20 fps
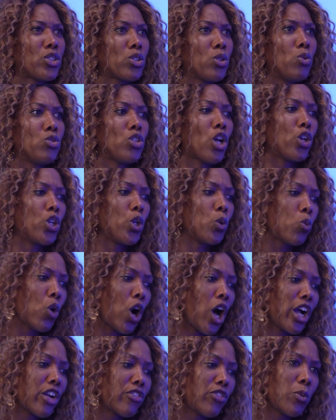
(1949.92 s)
thought, no, you
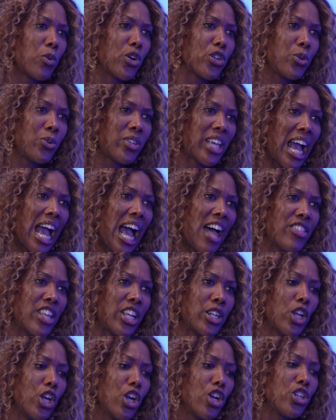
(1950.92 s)
work for what you get and
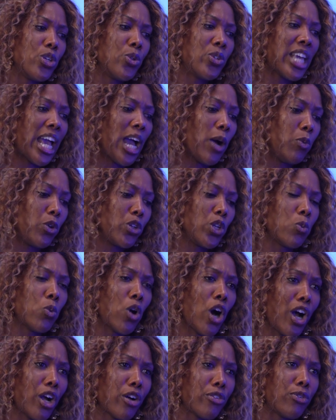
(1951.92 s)
then you get what you
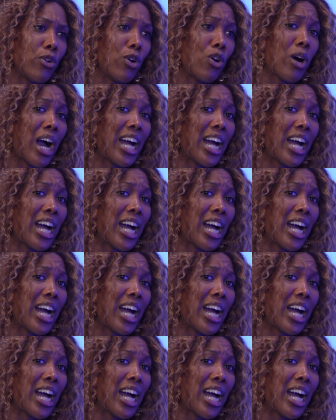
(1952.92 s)
work for.